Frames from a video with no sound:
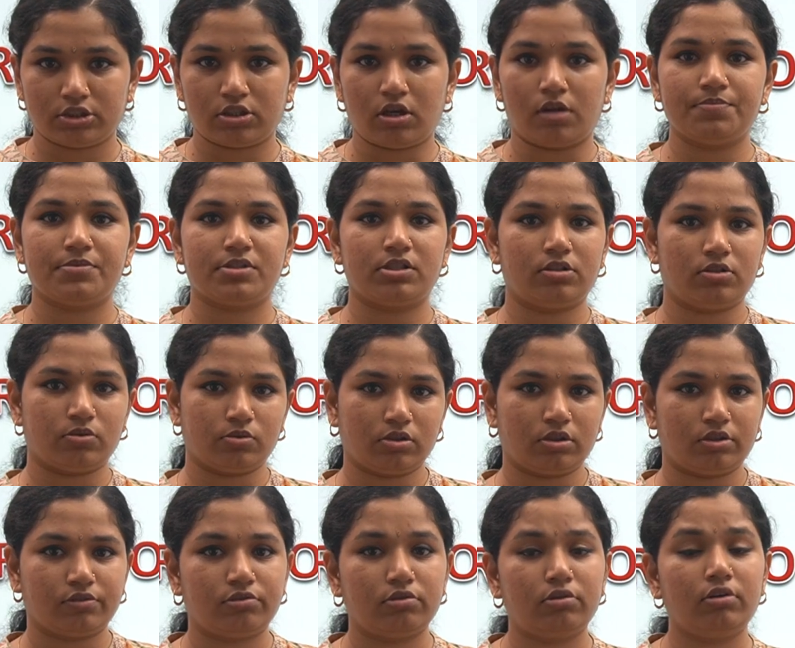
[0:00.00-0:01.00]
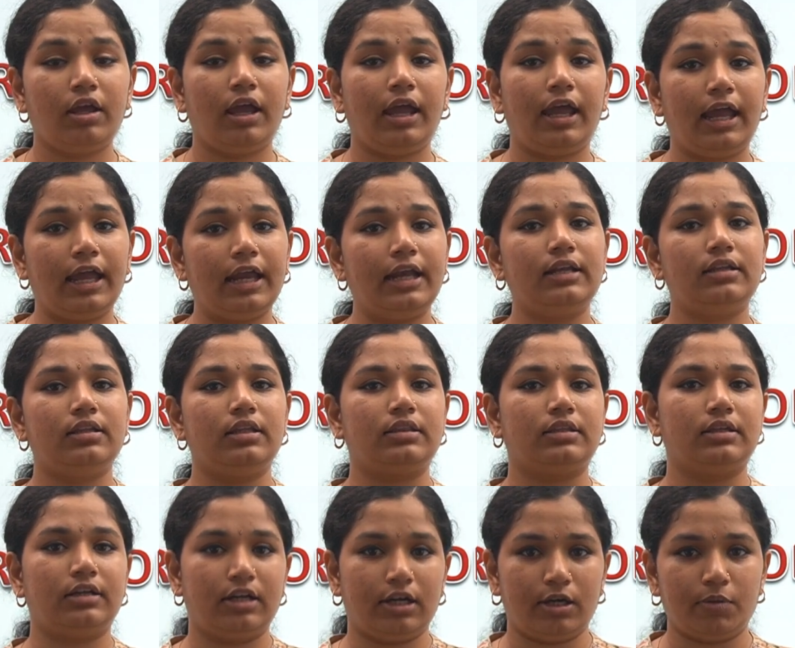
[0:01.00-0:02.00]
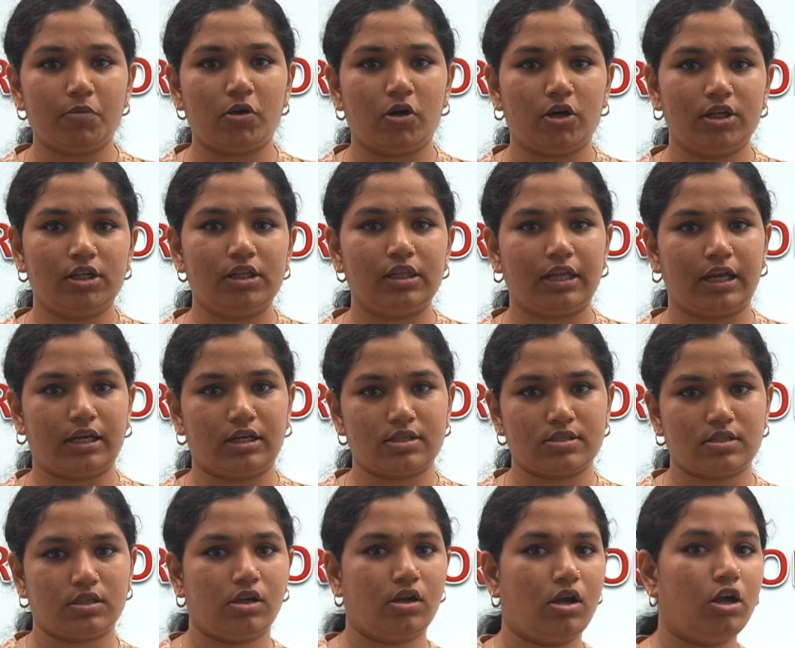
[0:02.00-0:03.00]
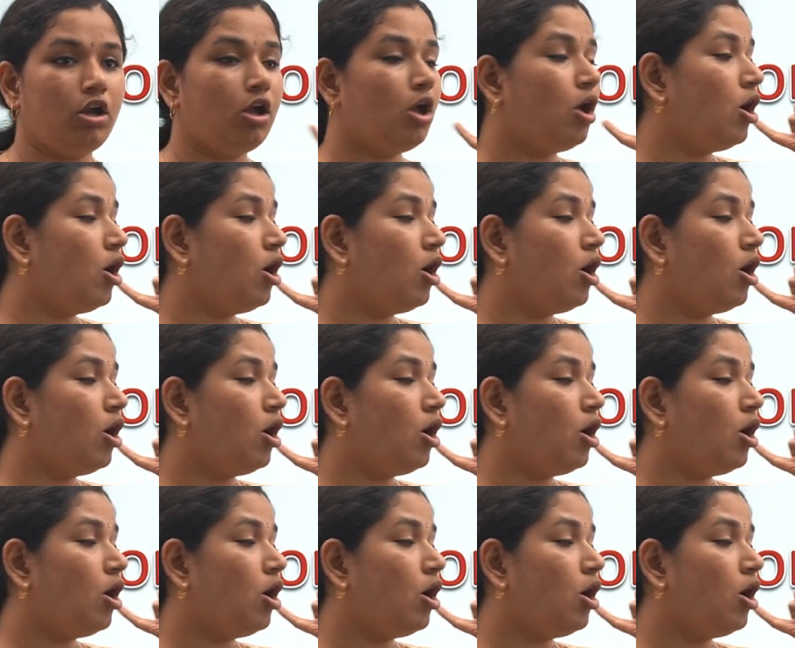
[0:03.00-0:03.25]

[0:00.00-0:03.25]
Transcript: Thomson Rutherford, and the third model, that is your